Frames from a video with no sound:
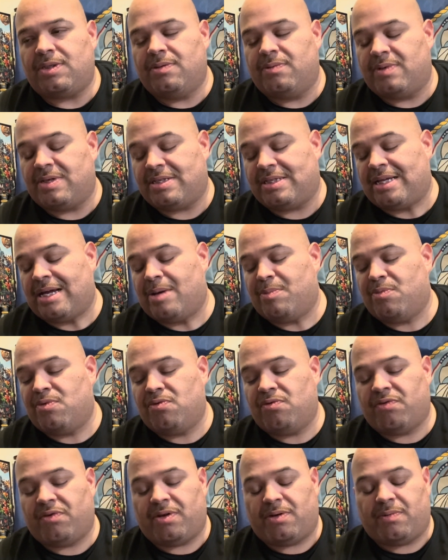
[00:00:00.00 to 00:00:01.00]
what's that
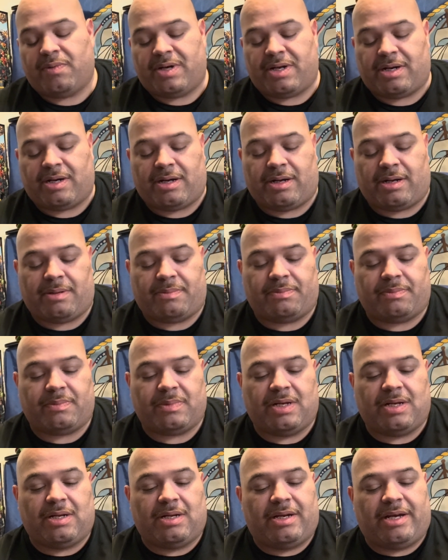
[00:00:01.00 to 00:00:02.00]
movie with
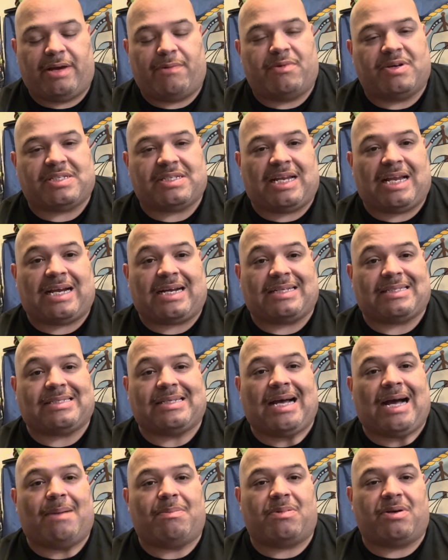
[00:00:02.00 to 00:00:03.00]
it wasn't like a
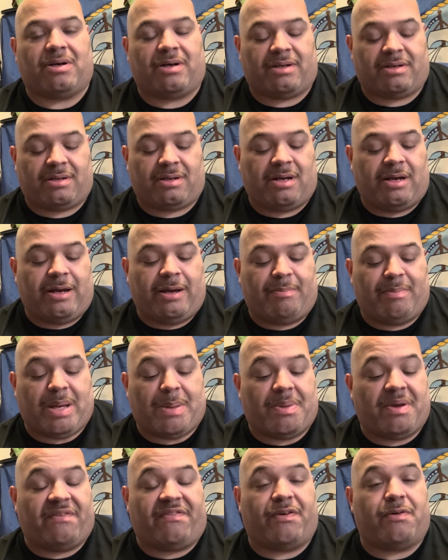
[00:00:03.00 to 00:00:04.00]
Top Gun.
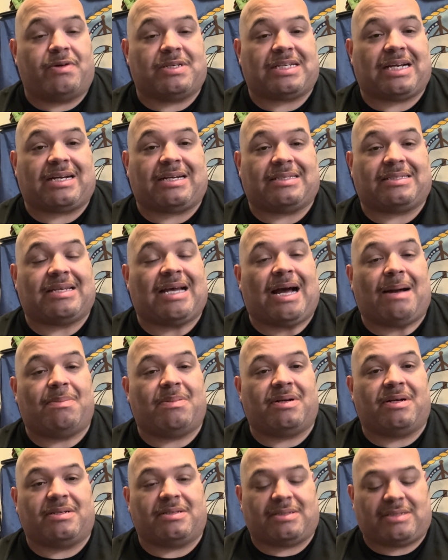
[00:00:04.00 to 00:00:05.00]
Maybe if it was like a Top
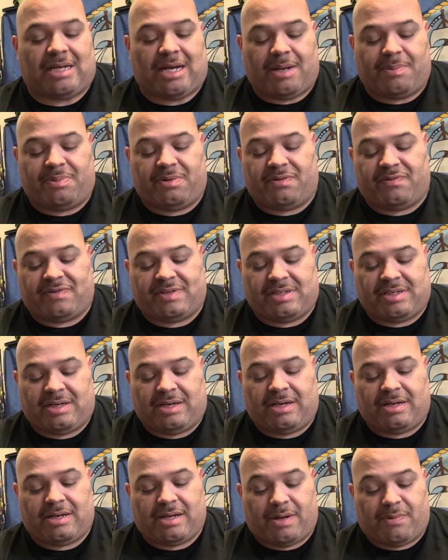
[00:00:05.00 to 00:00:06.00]
Gun type of
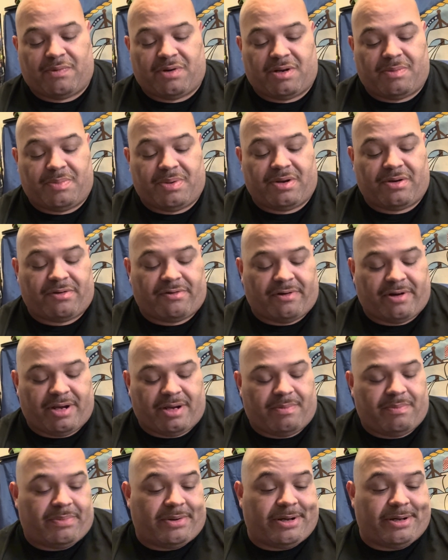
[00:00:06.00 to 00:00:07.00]
scene, it would have been
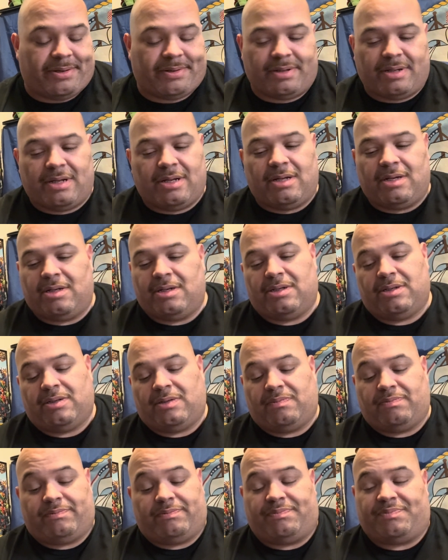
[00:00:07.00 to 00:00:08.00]
great. But
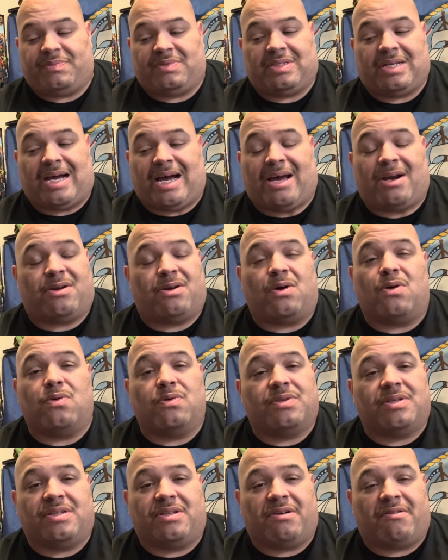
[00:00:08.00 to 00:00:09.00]
I don't know who
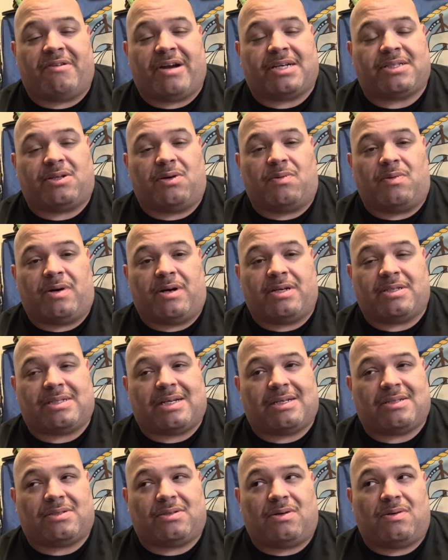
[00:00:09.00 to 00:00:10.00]
the director was.
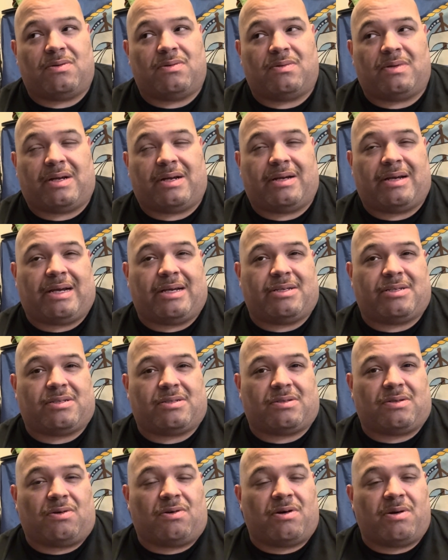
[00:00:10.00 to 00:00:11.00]
I
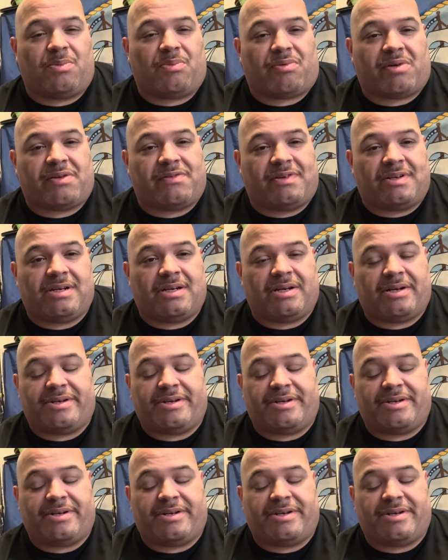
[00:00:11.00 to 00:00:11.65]
saw him briefly in